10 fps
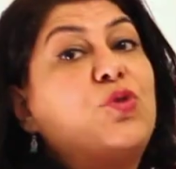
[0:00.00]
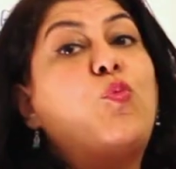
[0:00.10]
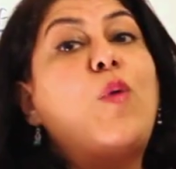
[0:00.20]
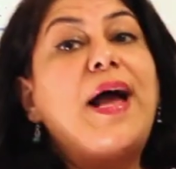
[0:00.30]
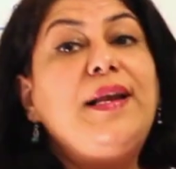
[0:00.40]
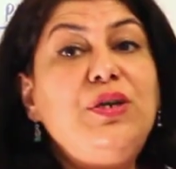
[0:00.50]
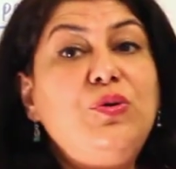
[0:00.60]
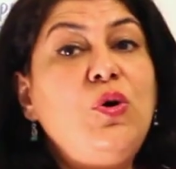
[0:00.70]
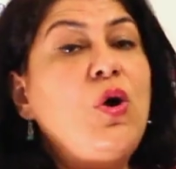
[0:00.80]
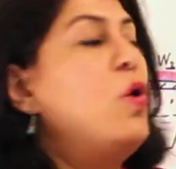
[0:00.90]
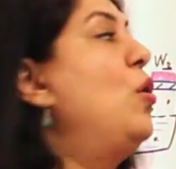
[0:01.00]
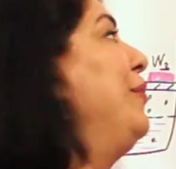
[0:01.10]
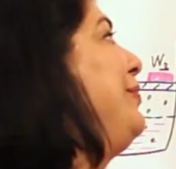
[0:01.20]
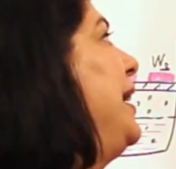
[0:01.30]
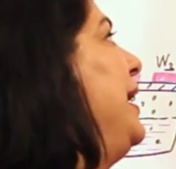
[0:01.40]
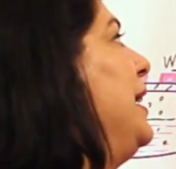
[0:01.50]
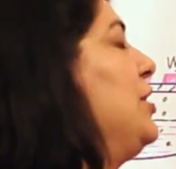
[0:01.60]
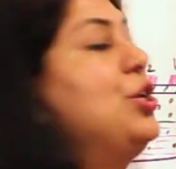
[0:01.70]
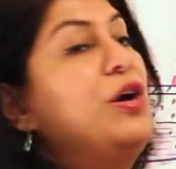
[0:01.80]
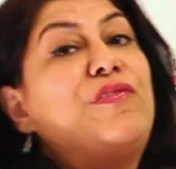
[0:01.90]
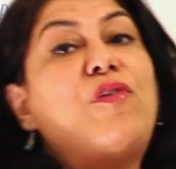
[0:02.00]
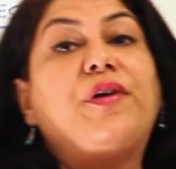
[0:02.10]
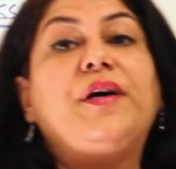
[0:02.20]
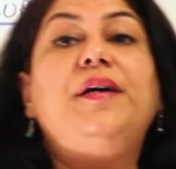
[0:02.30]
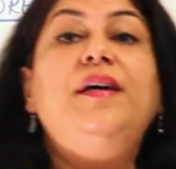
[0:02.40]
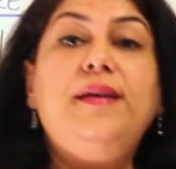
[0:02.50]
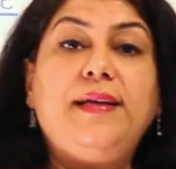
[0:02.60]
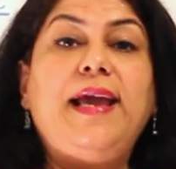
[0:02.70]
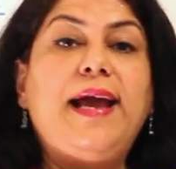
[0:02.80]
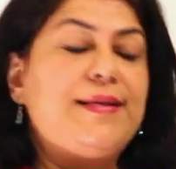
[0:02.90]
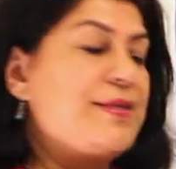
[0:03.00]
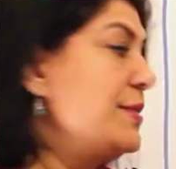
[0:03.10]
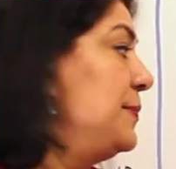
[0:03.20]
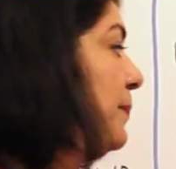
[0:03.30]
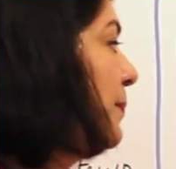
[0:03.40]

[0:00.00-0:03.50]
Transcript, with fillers: the value of KH for a gas.